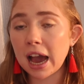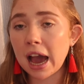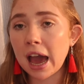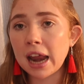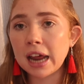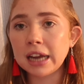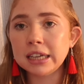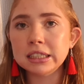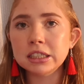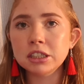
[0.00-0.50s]

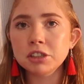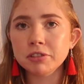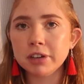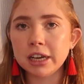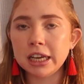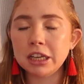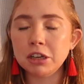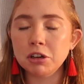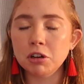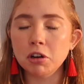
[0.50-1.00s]
and I didn't
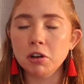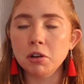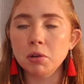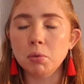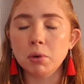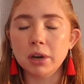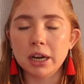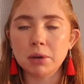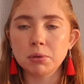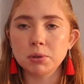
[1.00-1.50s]
really know
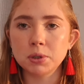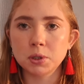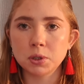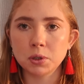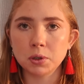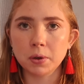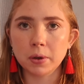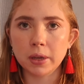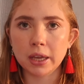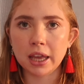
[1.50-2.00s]
what I was
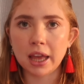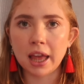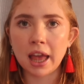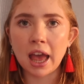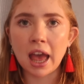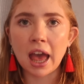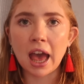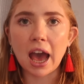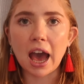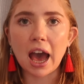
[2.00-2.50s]
doing.
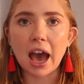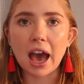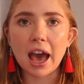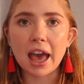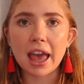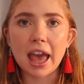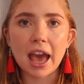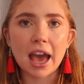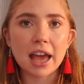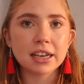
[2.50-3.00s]

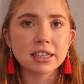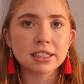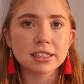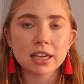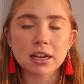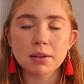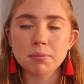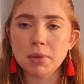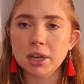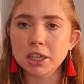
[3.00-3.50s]
I hadn't
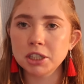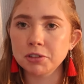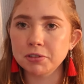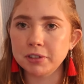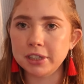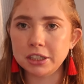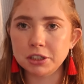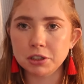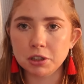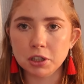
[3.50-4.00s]
done much
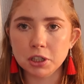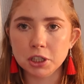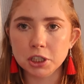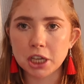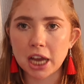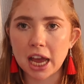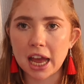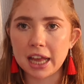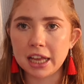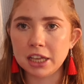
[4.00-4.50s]

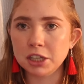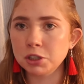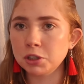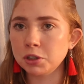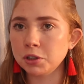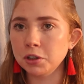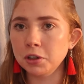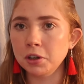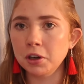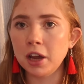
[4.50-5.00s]
research
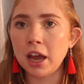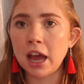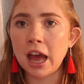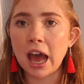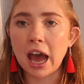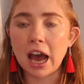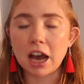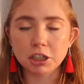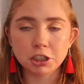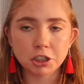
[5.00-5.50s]
into
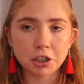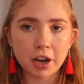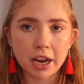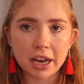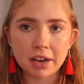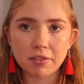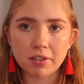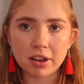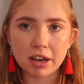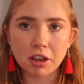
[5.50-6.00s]
how to
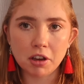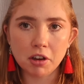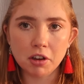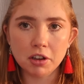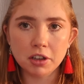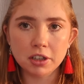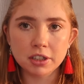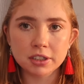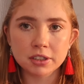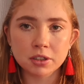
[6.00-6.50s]
create
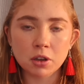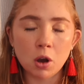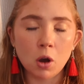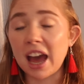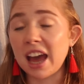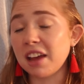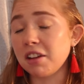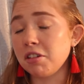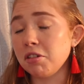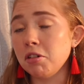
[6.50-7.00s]
videos, I
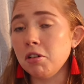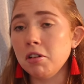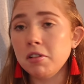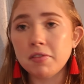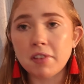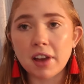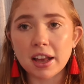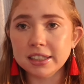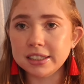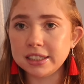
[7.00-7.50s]
had no
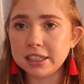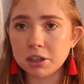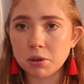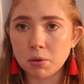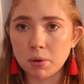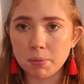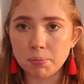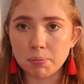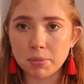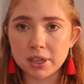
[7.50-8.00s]
fancy
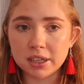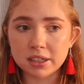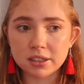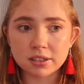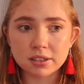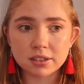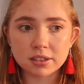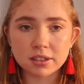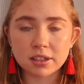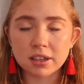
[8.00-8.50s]

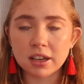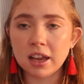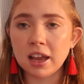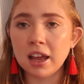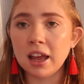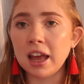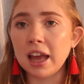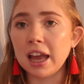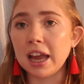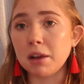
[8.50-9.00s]
equipment.
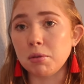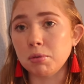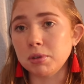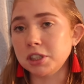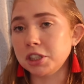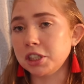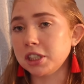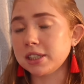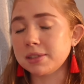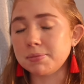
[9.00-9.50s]
It
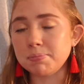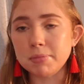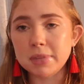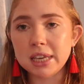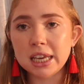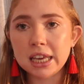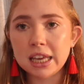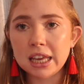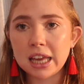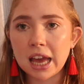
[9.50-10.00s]
was just
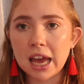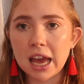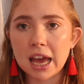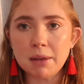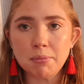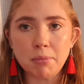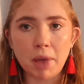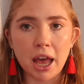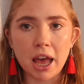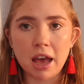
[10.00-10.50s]
me
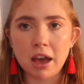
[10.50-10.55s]
and my